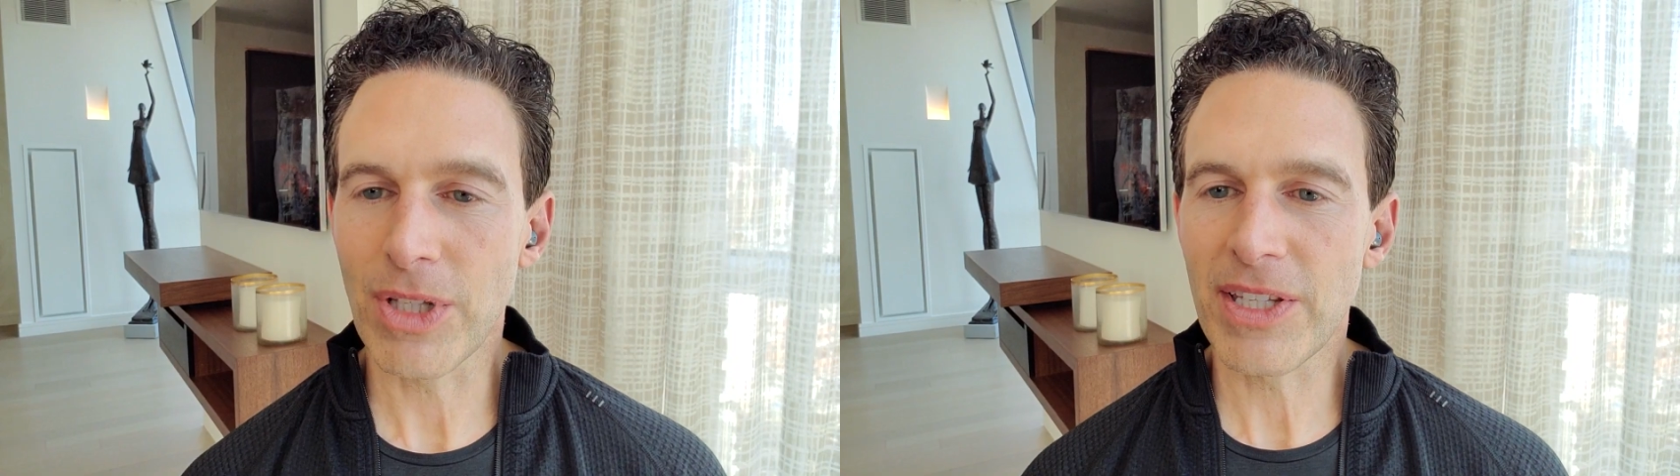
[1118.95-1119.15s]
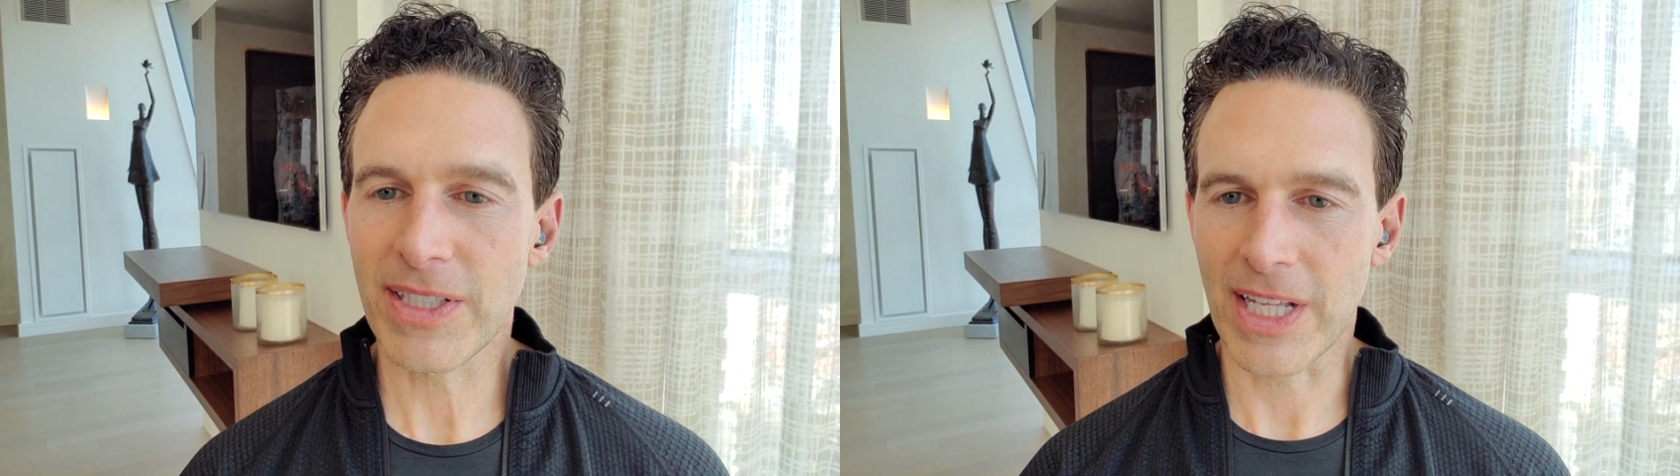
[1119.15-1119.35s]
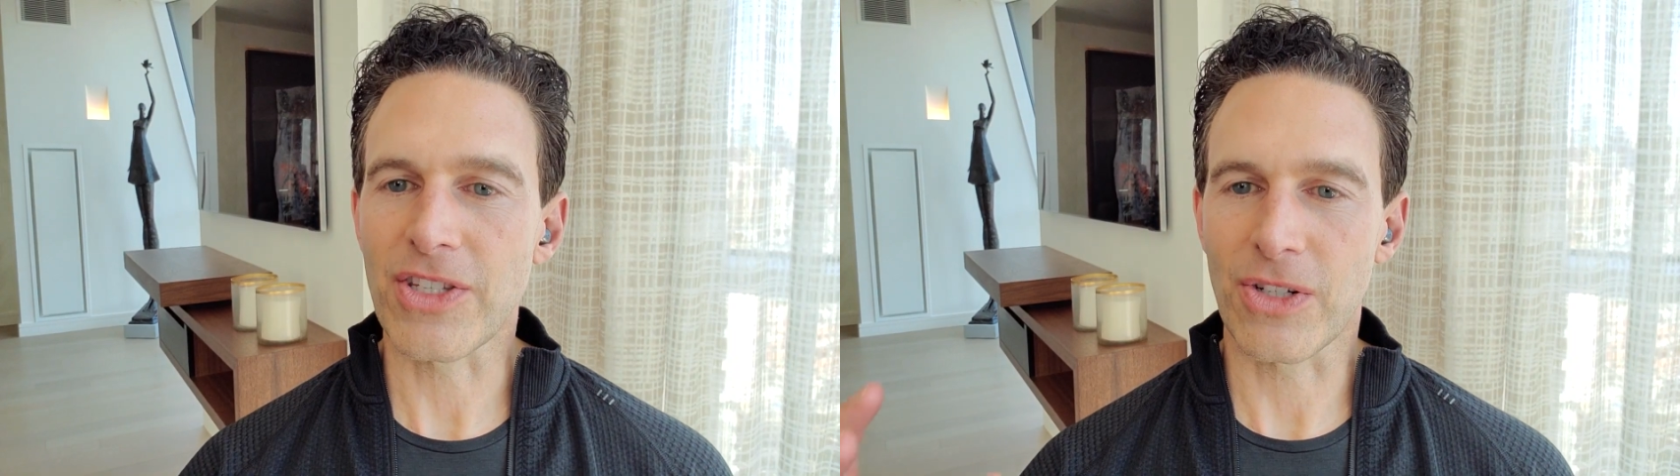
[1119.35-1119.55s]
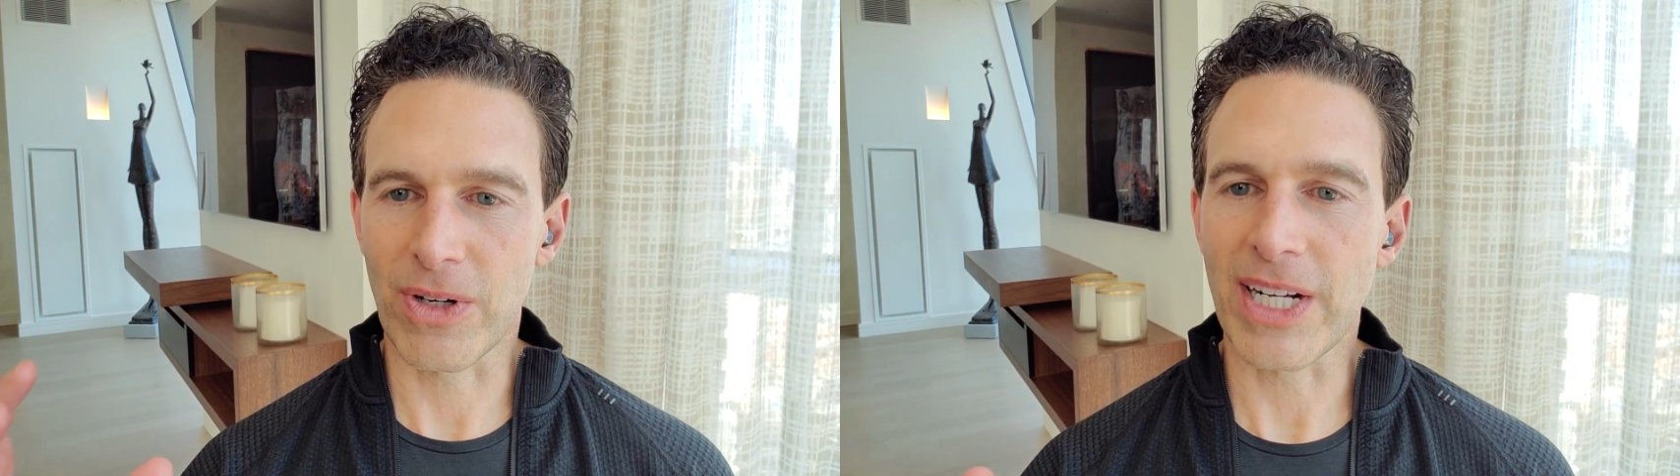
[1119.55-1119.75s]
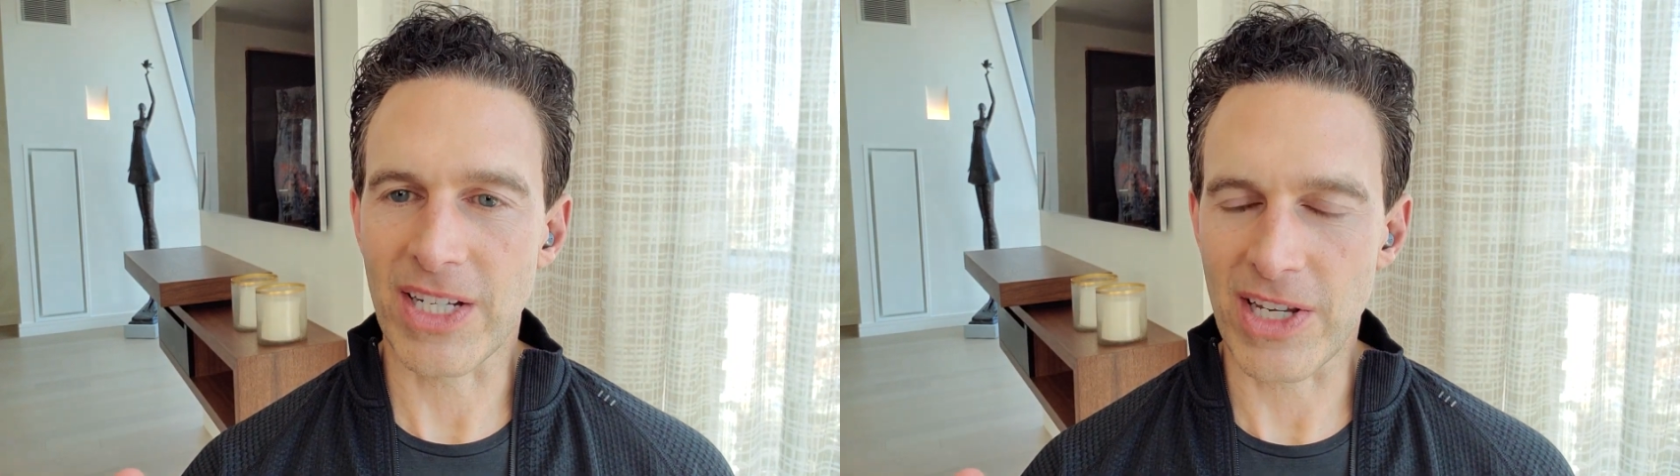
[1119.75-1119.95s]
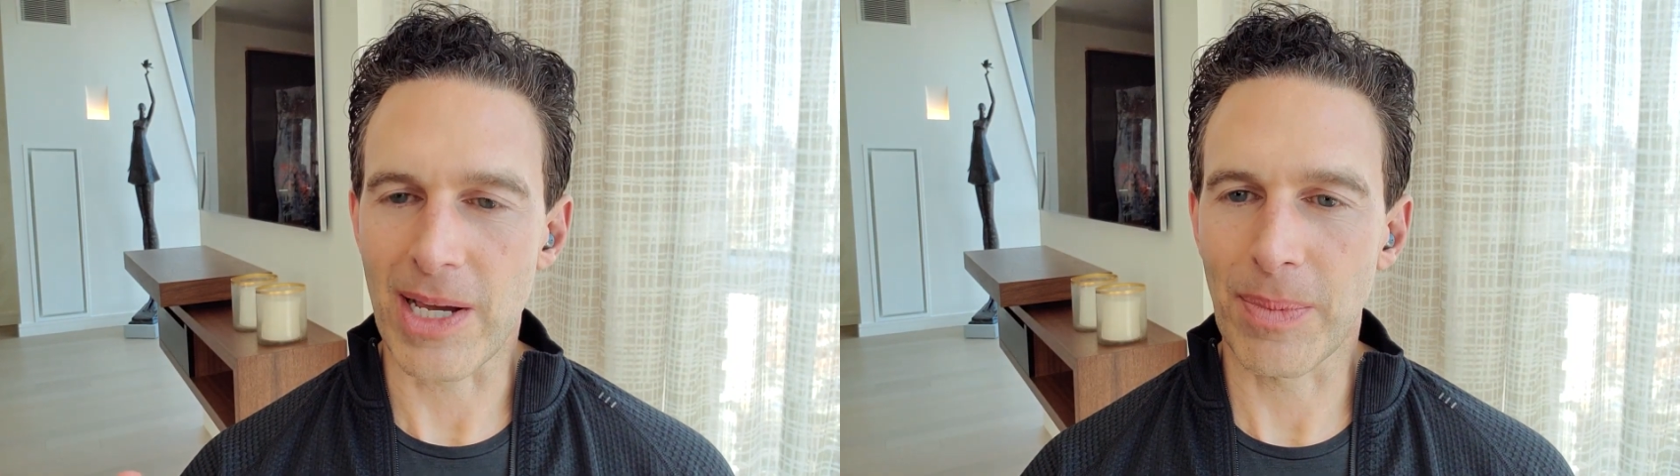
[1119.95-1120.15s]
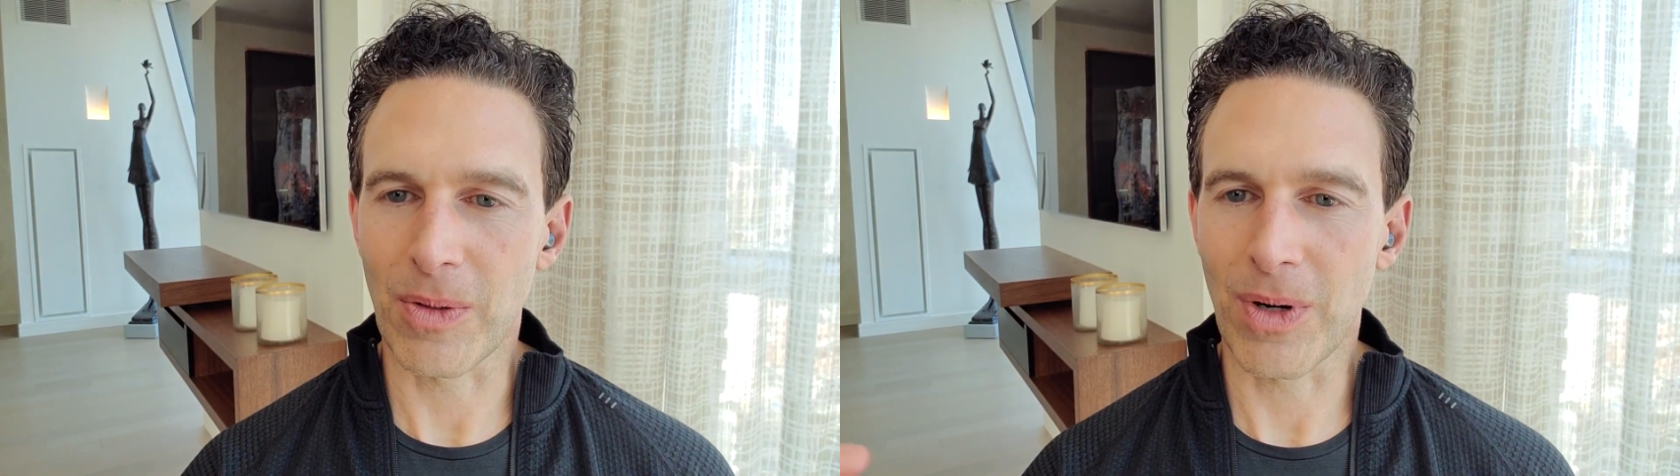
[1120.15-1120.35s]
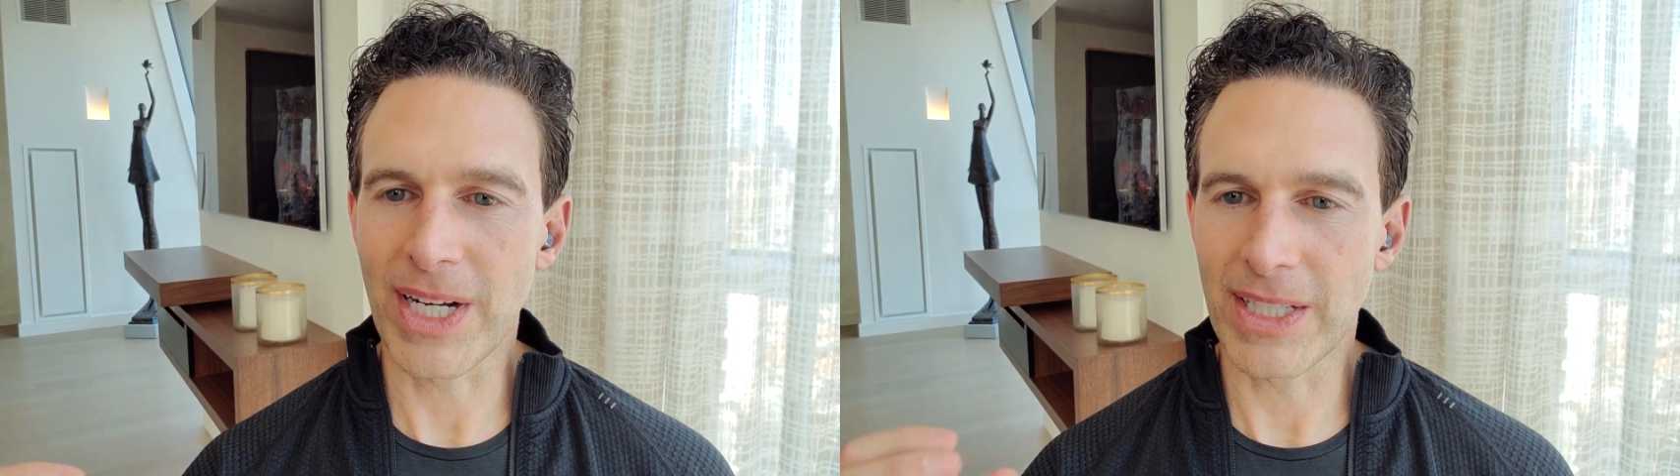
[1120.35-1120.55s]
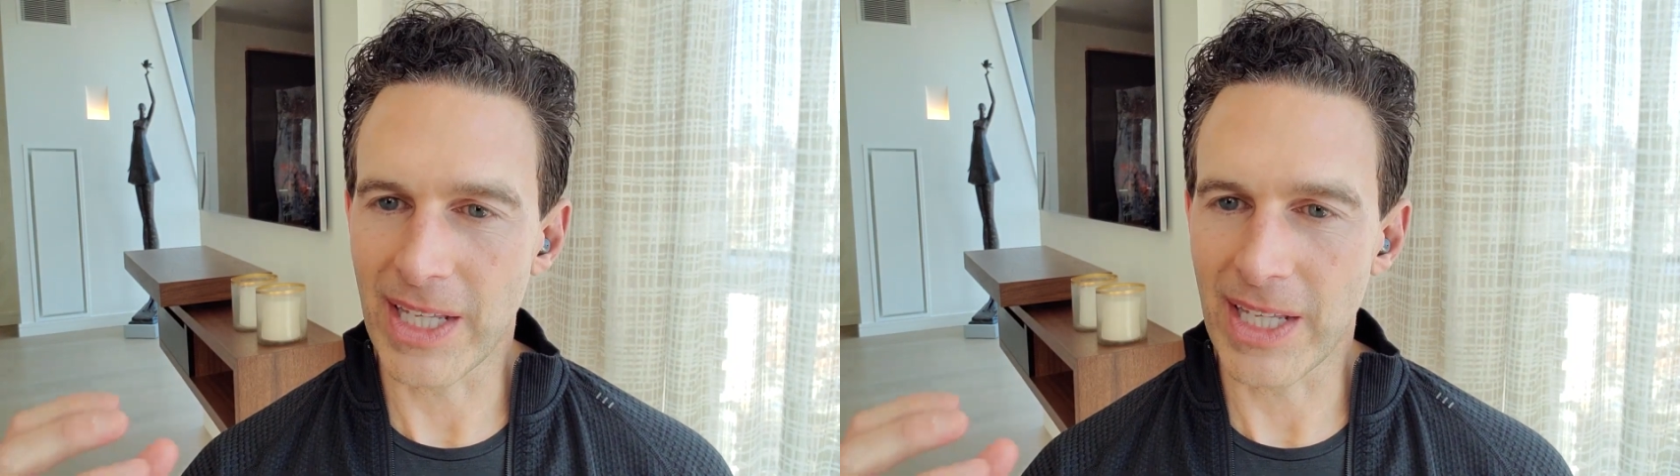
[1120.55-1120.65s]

I really think that's a great example, right,